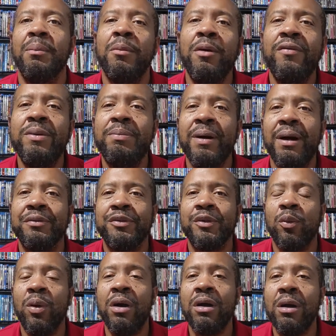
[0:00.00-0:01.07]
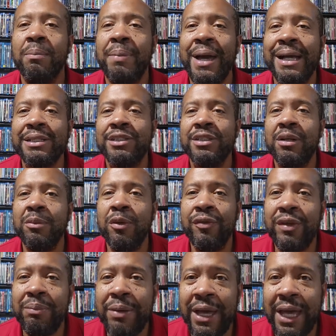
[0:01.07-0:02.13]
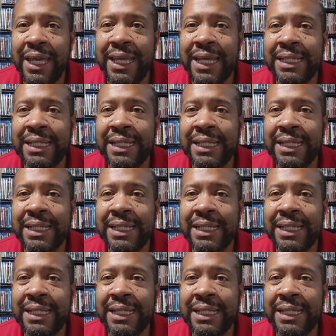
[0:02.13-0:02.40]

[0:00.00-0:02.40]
Movie buffs, welcome back to the Movie Bay.